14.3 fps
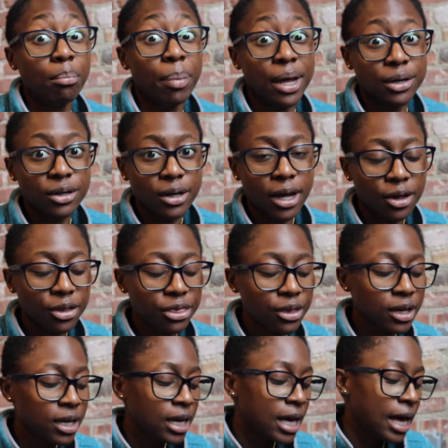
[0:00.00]
better health.
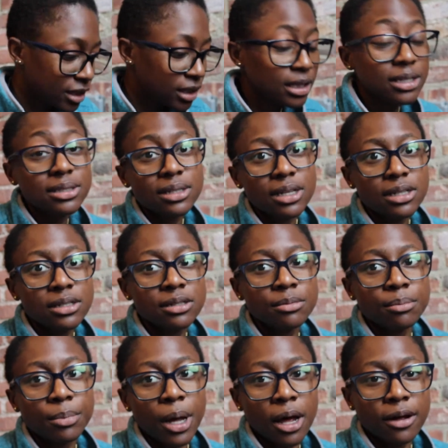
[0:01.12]
The listing
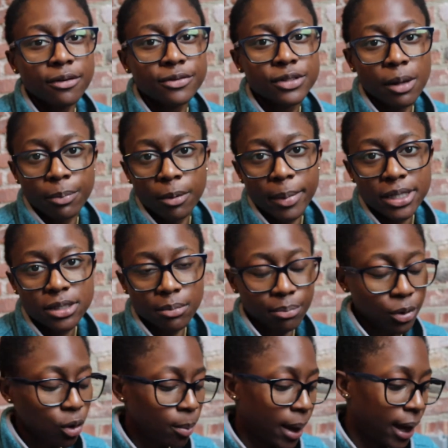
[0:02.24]
of supplements and
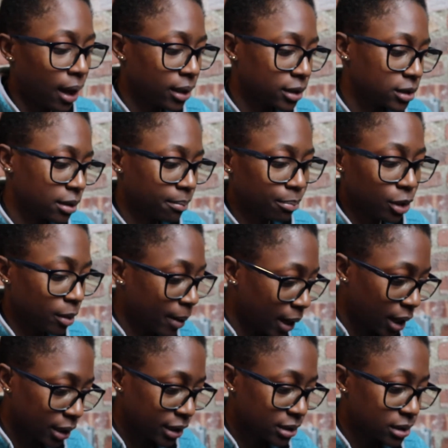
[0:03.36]
probiotics and
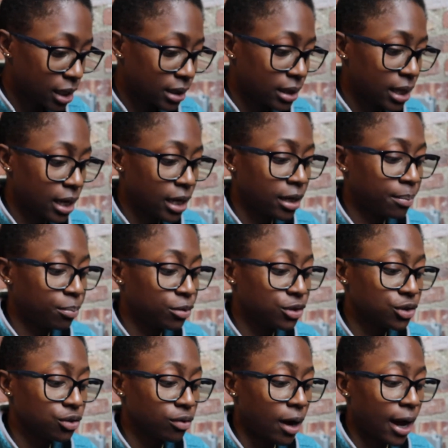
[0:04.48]
prebiotics that they
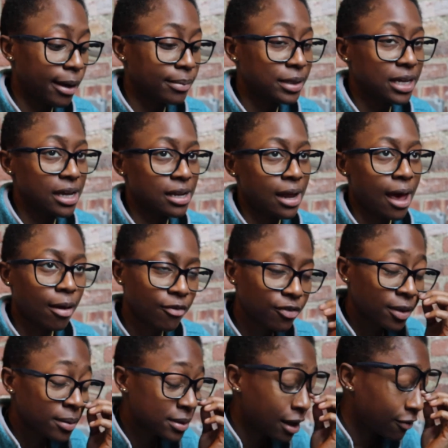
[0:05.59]
prescribed can
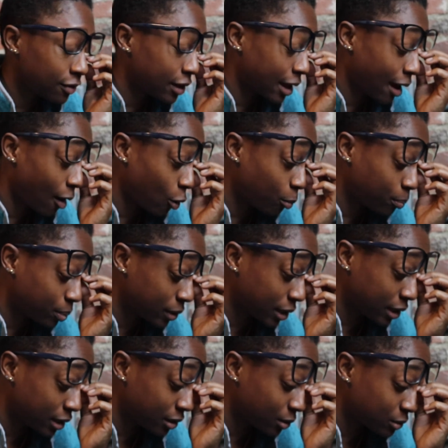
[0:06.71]
definitely help
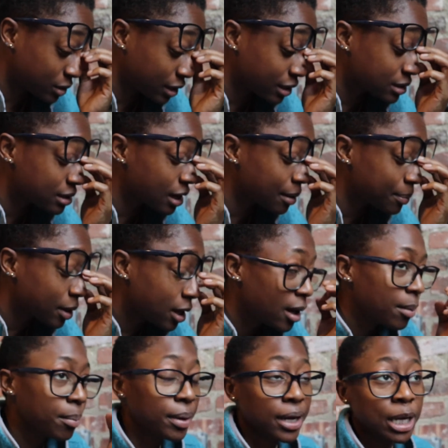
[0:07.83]
getting those things up,
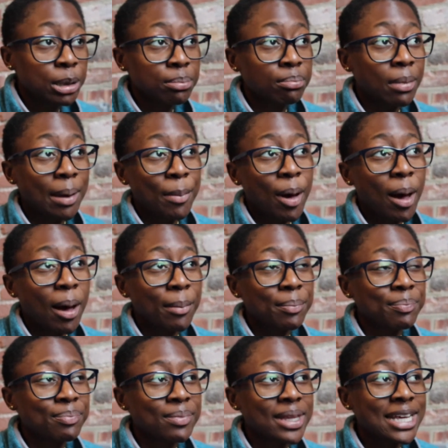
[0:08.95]
but my
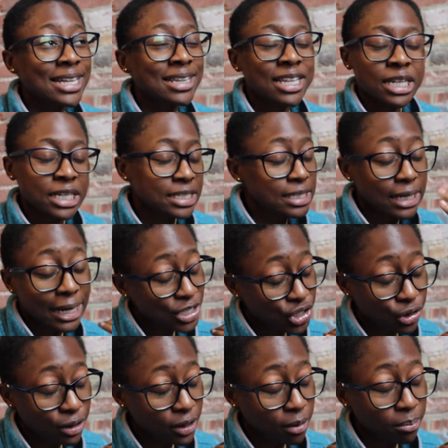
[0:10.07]
mom, it's the
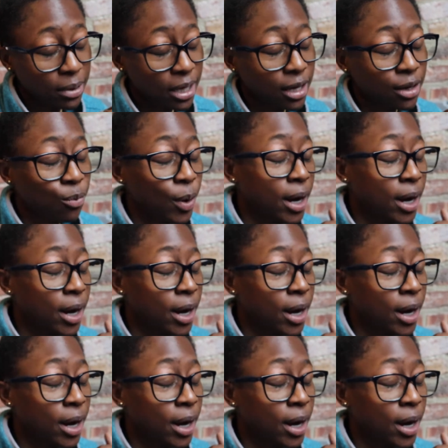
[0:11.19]
Nigerian in me